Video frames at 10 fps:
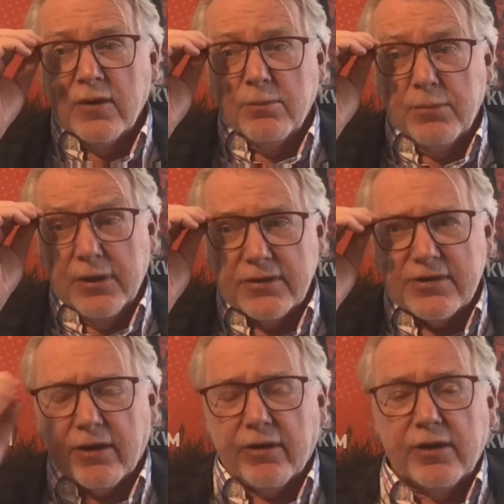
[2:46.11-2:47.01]

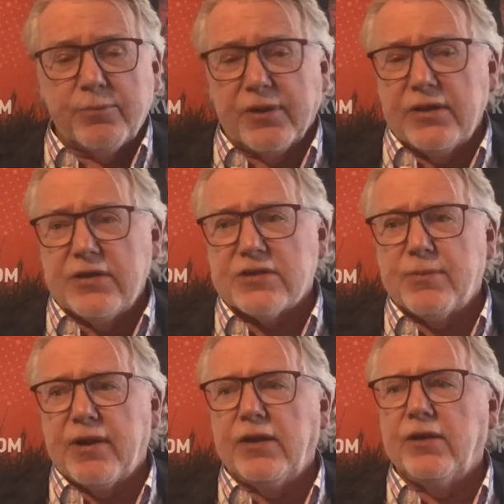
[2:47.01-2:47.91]
military and police
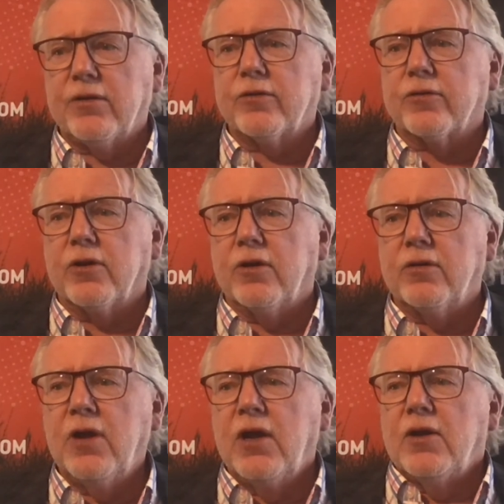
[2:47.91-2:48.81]
many years ago